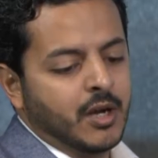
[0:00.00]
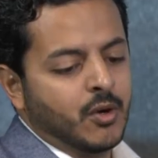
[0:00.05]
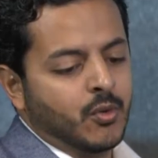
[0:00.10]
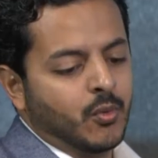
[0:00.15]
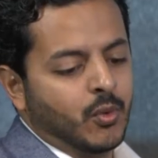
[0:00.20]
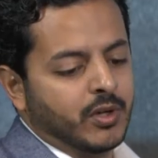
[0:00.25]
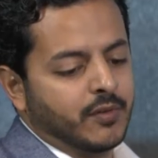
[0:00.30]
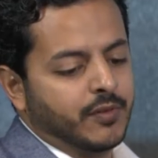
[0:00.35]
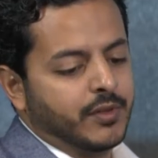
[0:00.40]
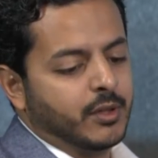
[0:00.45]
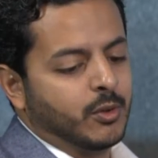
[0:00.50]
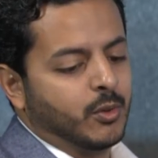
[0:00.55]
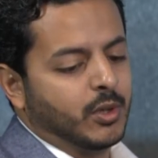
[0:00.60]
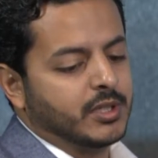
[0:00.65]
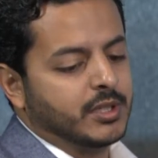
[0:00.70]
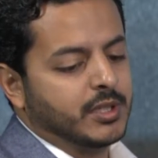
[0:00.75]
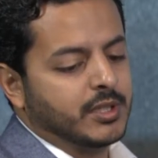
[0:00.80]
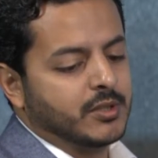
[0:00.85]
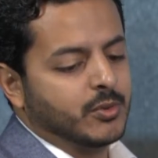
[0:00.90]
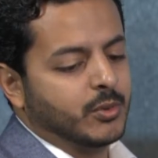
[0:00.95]
one of the
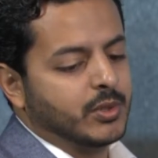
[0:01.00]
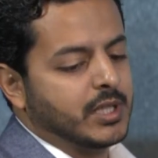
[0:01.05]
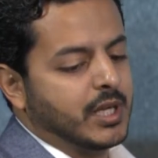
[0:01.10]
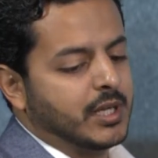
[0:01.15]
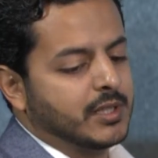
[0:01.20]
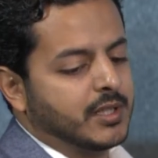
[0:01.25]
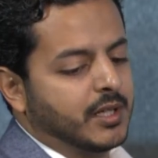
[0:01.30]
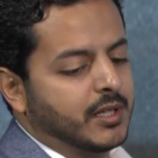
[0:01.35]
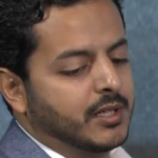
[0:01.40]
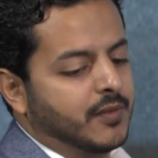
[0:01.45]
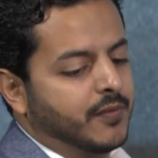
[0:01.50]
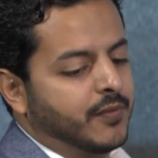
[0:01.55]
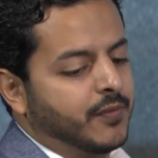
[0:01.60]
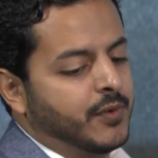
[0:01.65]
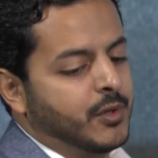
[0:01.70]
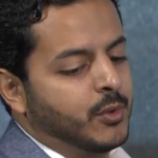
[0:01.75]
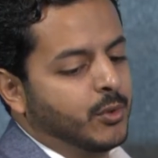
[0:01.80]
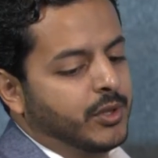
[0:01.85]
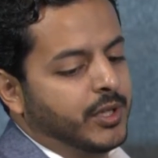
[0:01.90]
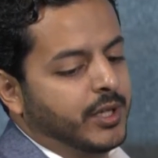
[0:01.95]
questions was asking if
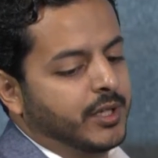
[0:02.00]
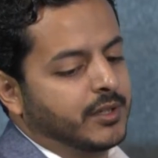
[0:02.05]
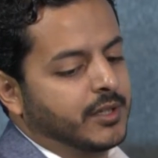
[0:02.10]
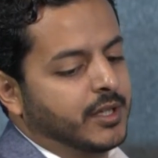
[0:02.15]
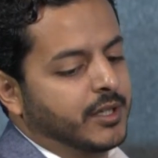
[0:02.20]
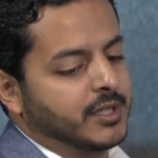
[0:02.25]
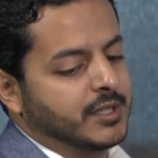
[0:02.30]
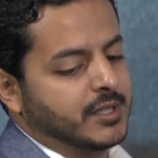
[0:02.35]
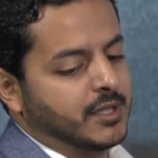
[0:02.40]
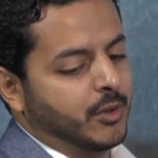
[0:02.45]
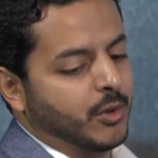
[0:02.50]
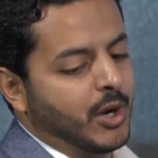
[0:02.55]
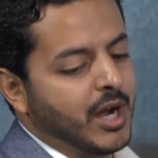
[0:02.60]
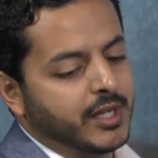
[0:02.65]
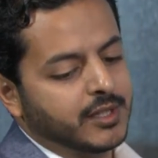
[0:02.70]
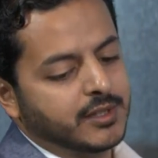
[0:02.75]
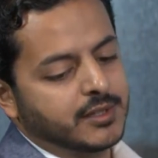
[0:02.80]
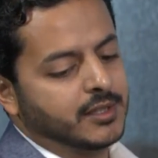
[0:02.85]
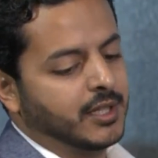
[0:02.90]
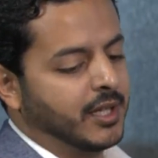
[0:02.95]
you think there is a
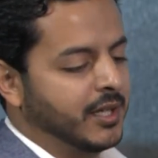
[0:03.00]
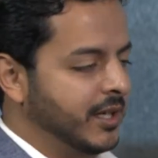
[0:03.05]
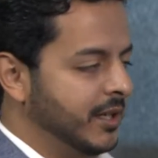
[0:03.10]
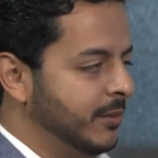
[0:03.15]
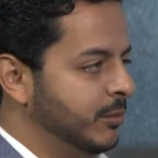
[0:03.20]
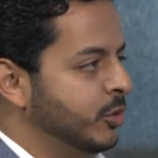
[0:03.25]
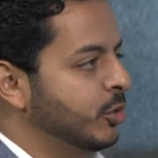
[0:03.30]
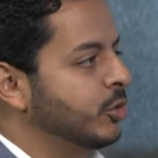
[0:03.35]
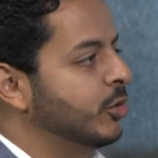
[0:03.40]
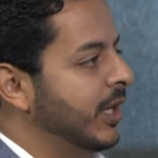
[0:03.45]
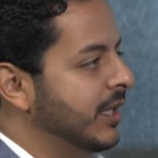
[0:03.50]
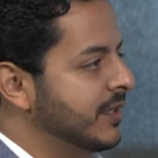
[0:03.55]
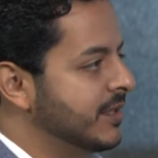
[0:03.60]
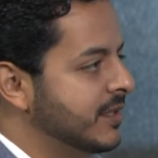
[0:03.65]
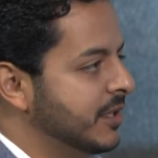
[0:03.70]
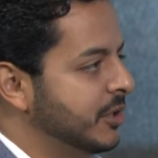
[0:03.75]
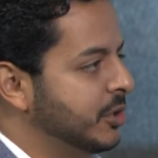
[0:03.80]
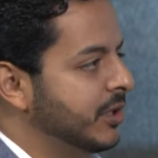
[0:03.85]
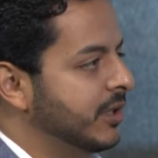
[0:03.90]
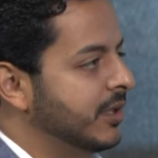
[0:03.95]
right time to
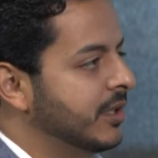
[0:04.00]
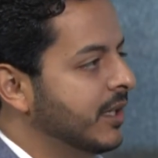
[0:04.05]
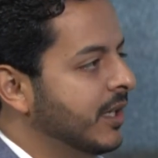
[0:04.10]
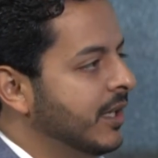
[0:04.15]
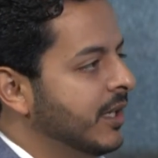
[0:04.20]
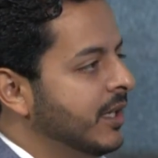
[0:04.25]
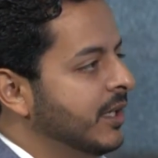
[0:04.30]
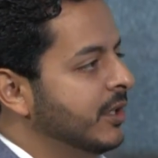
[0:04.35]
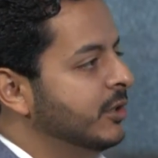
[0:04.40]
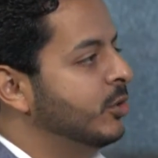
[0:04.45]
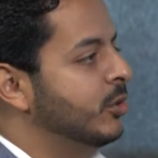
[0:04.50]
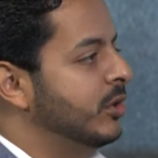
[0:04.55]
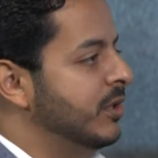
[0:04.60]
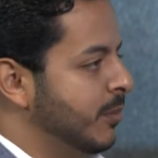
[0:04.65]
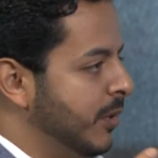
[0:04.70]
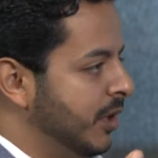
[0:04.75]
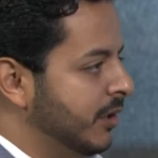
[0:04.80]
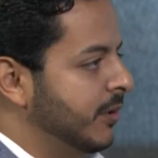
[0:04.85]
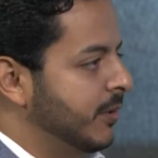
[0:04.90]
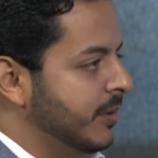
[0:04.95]
transition to
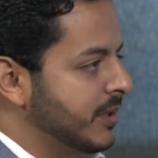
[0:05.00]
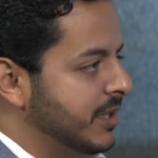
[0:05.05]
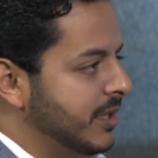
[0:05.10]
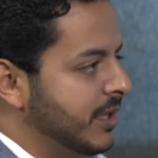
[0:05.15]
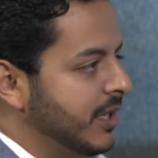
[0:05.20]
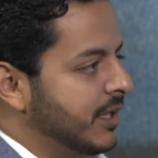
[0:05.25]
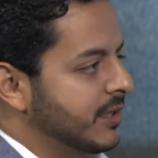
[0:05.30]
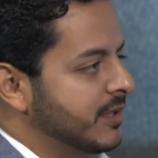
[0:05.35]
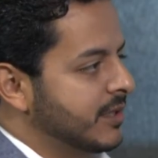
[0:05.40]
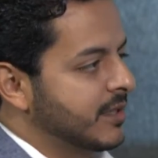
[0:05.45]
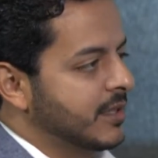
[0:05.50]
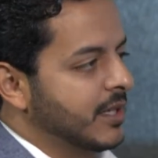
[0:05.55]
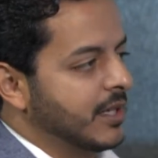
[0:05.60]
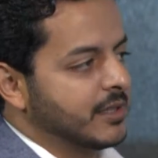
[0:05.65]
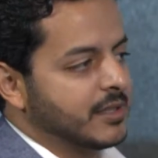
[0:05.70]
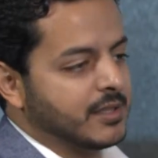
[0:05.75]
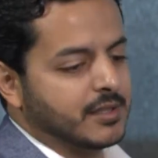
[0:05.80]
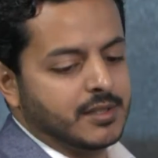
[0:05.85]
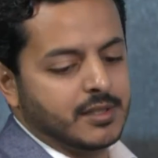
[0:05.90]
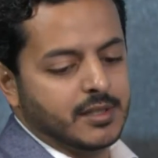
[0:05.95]
democracy as
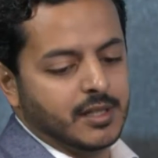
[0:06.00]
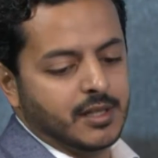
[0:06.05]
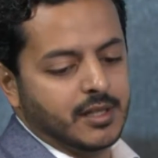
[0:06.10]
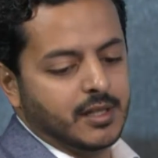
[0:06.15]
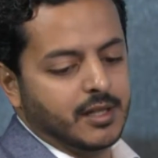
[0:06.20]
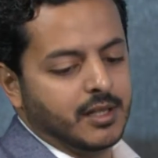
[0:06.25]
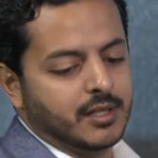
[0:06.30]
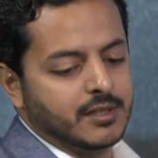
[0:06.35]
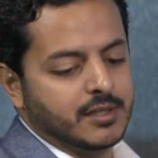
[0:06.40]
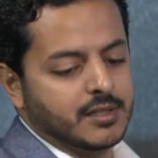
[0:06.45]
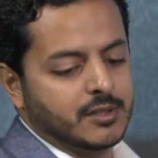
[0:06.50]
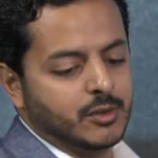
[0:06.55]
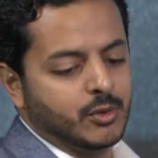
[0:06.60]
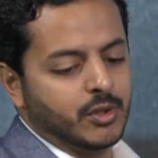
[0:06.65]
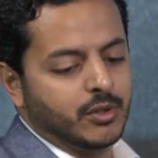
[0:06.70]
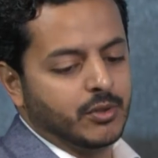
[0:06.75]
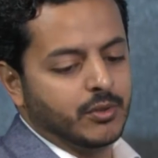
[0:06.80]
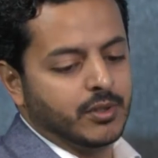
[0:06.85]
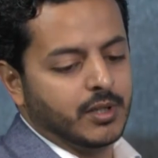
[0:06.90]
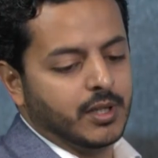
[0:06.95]
is
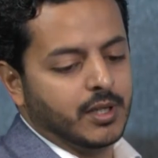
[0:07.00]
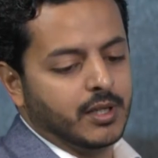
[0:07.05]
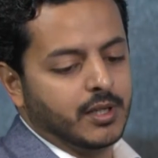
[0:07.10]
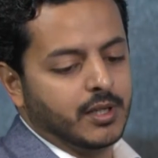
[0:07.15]
known